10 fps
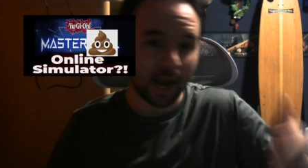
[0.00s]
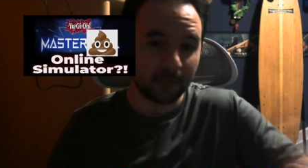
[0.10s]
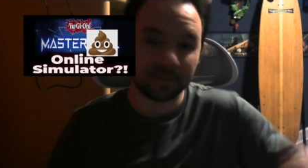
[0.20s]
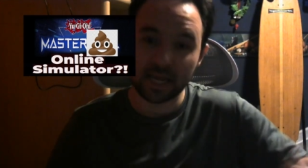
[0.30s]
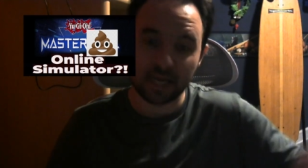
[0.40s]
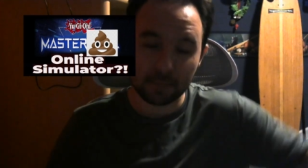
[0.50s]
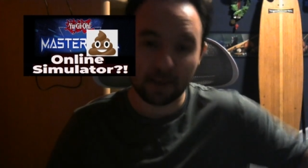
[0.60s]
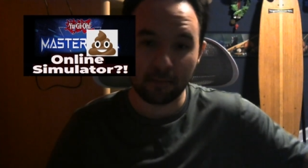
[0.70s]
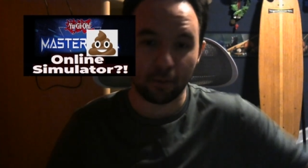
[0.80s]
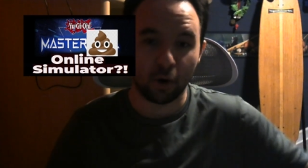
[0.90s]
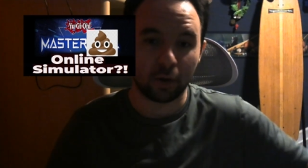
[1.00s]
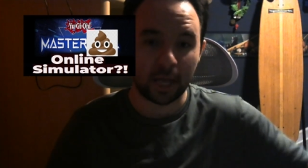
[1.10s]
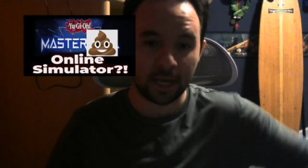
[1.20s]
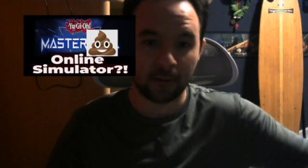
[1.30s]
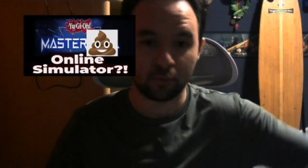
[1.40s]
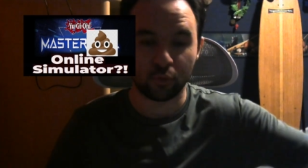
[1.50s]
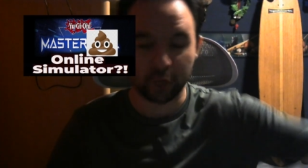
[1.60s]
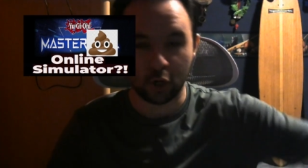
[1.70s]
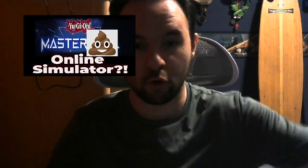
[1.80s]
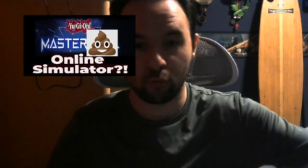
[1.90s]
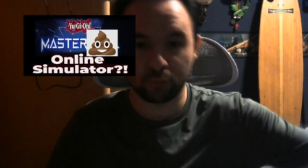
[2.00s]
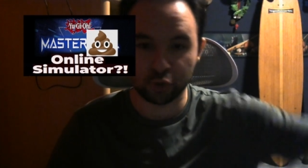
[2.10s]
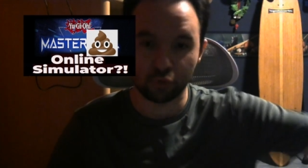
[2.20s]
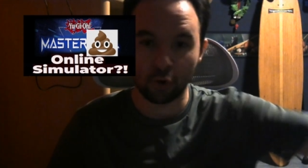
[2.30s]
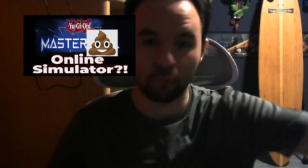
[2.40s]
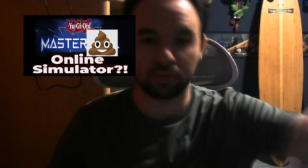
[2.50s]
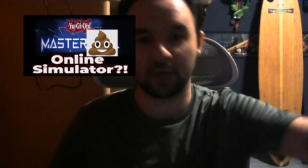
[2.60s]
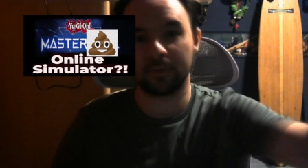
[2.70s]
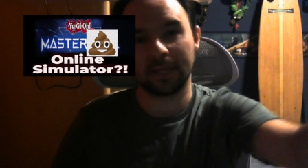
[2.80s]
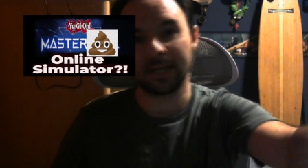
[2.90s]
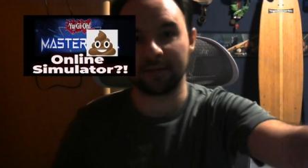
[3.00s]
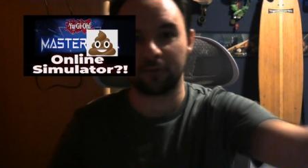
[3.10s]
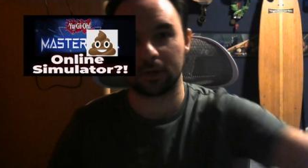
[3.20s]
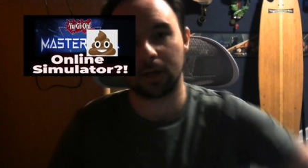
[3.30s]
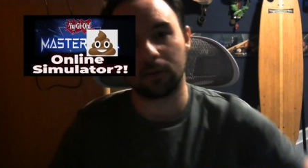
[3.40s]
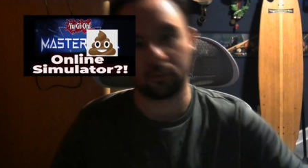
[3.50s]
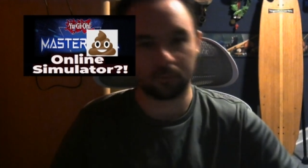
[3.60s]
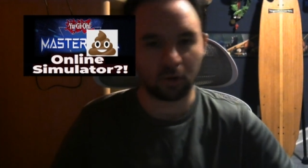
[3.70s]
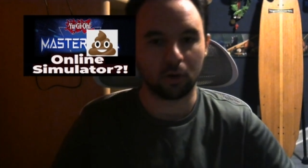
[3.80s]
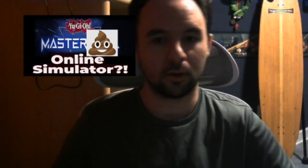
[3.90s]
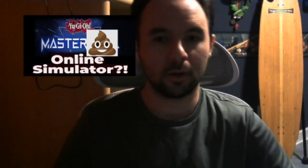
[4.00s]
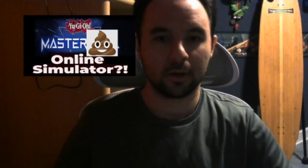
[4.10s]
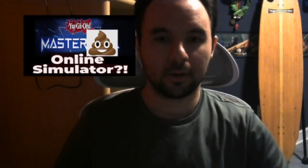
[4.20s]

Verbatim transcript: I'm taking my ball and I'm going home to go play with a different colored ball.